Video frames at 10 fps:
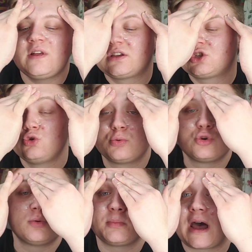have like super
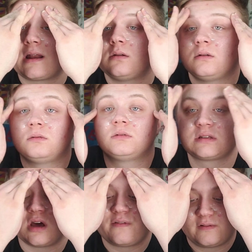duper bad
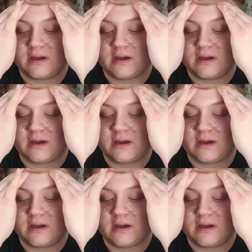stuff.